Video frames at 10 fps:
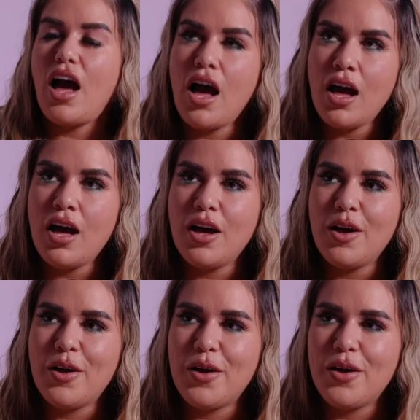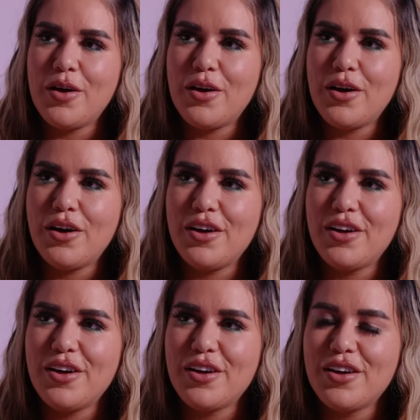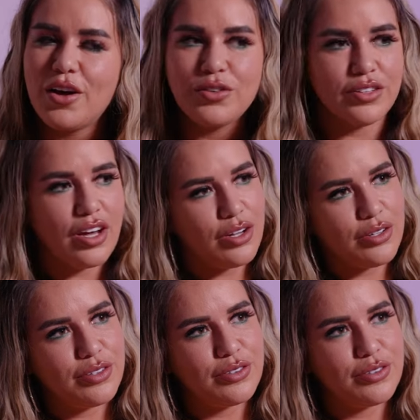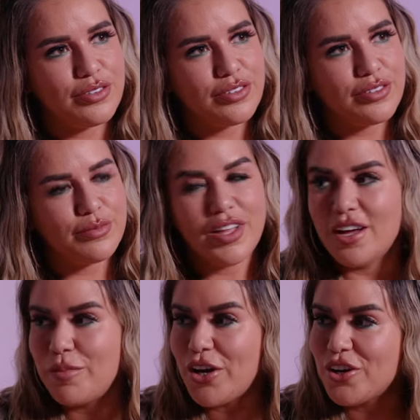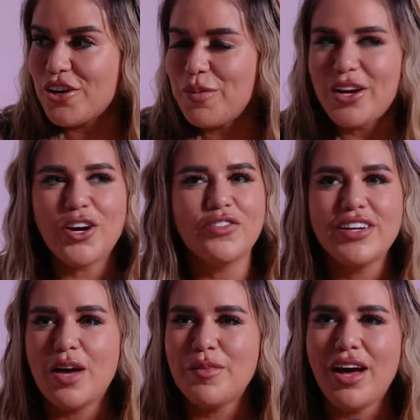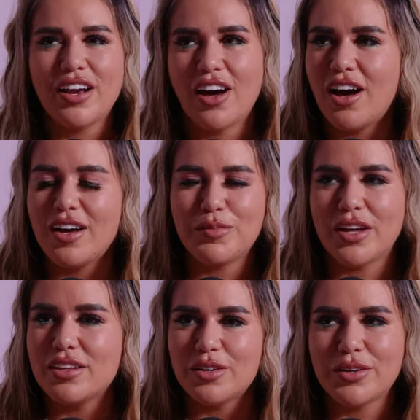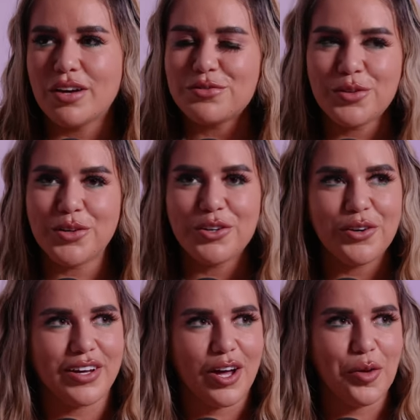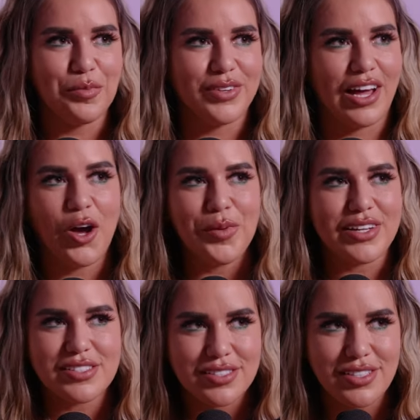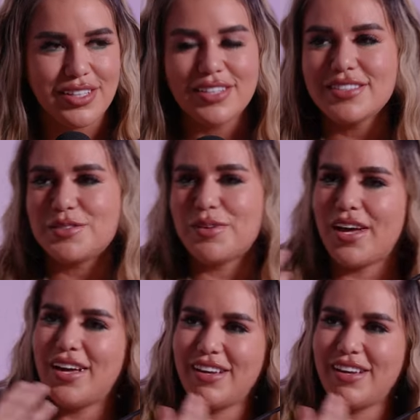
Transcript: Uh, no. You smiled my, a little. You're my like, girlfriend Ugh. Emma had a hot brother when I when we were growing up. I hope he doesn't see this, but